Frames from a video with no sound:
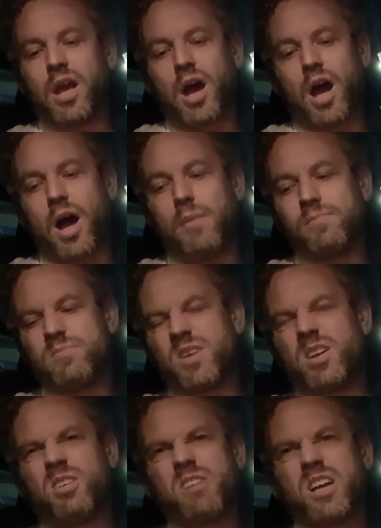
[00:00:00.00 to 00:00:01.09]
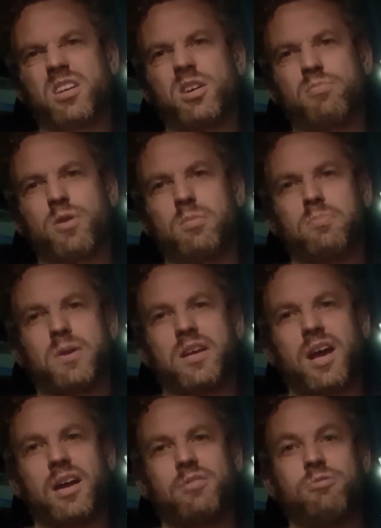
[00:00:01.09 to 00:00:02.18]
And I reckon I probably
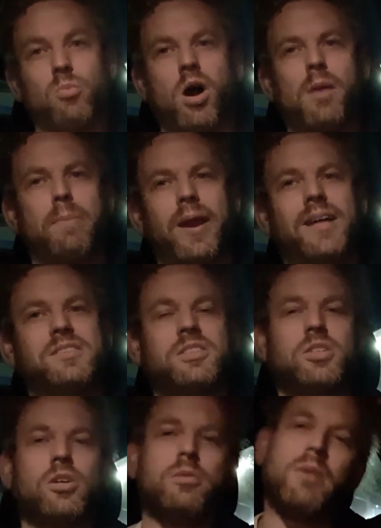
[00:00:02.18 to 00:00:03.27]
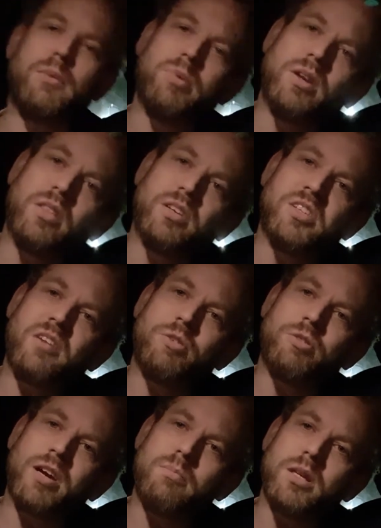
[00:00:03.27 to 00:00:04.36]
had, from what I planned to do, maybe another 7
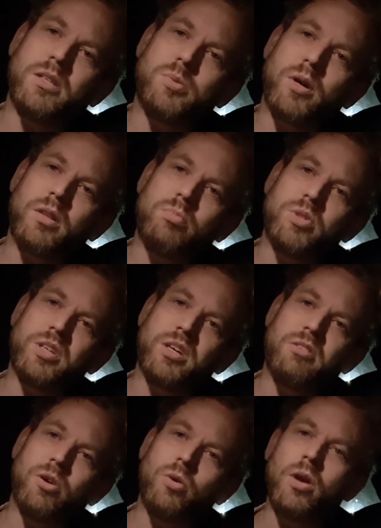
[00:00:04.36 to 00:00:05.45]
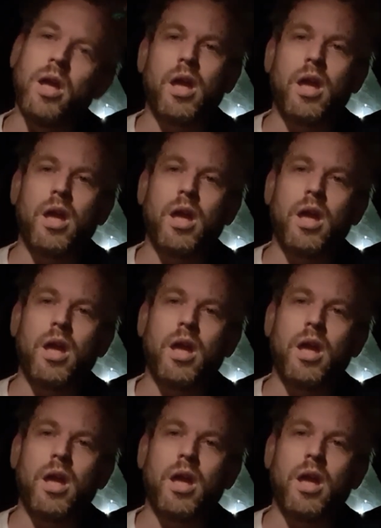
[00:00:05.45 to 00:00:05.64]
or 8 minutes worth of material.